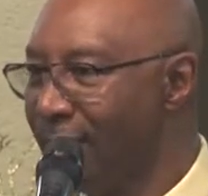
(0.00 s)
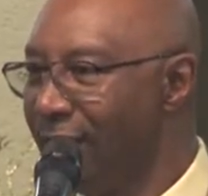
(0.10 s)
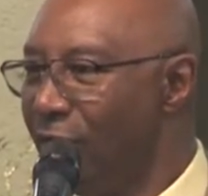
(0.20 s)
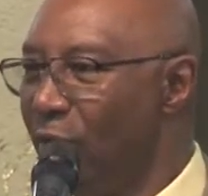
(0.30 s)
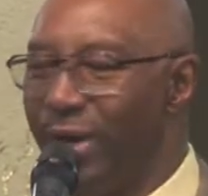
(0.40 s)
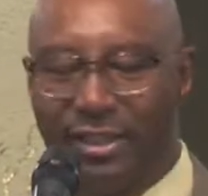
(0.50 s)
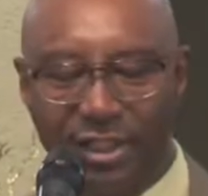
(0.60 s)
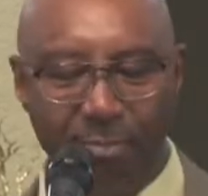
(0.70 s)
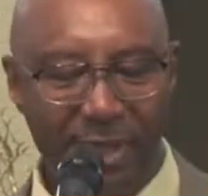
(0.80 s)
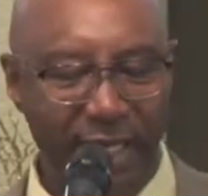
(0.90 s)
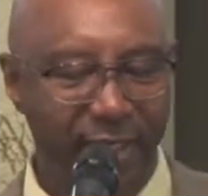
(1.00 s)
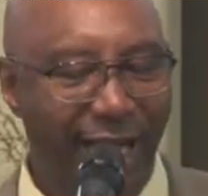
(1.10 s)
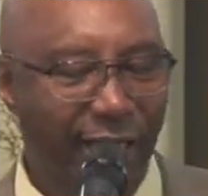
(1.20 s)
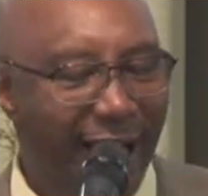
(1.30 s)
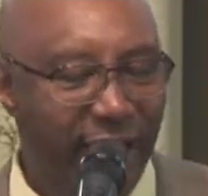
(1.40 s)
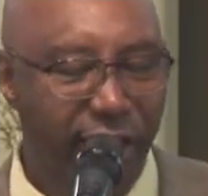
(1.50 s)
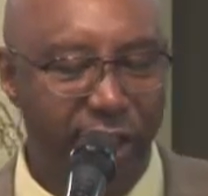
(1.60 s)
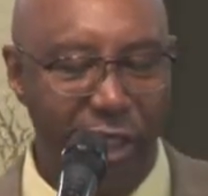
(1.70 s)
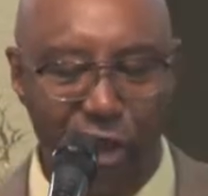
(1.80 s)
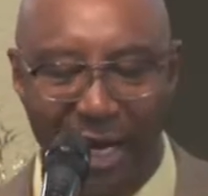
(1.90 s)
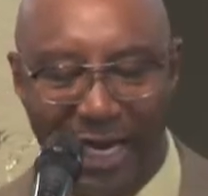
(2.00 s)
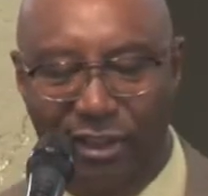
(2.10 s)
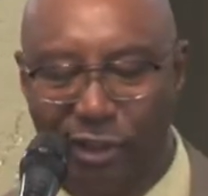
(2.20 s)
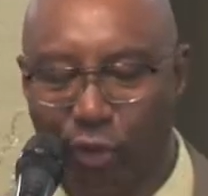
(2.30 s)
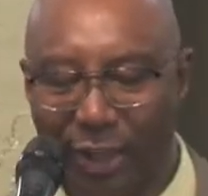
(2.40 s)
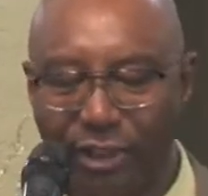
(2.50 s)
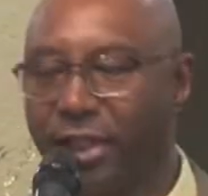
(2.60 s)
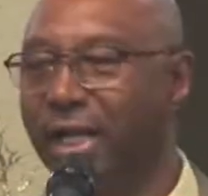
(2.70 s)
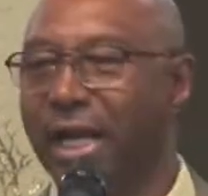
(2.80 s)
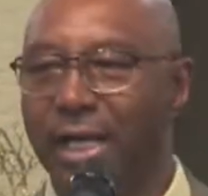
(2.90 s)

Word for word: You, what does it mean? I, I, hear you, you're asking the question.